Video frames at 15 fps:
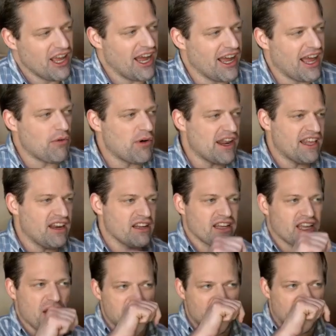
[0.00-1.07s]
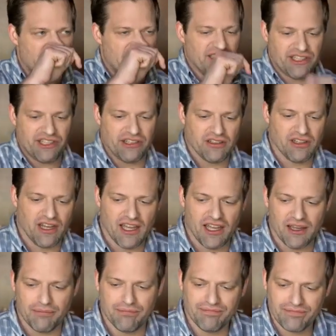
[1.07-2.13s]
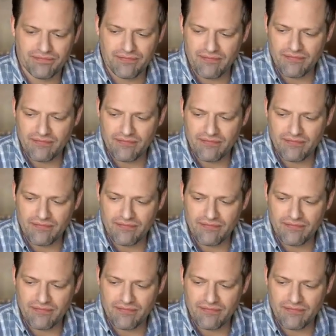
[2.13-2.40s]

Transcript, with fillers: I, I want to hit on a couple of things here. Um,